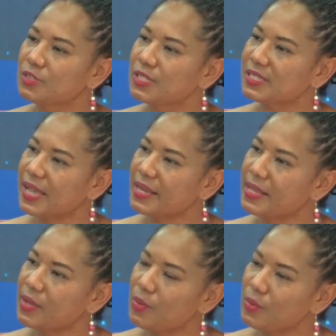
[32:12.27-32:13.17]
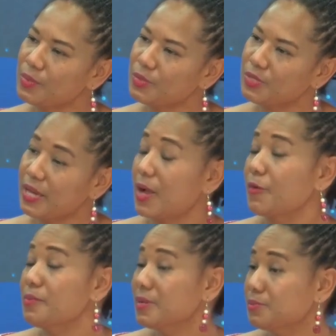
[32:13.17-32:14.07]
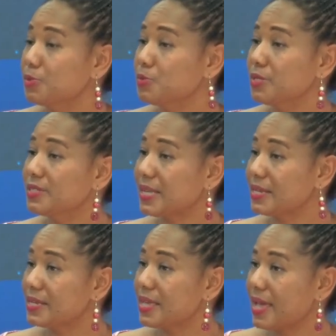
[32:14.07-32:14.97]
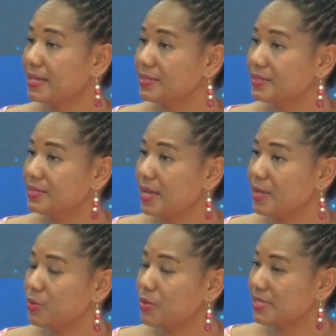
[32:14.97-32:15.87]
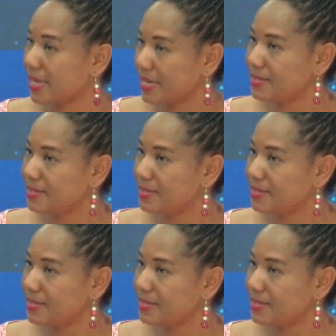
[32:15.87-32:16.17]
signing agreement between SADC and USAID.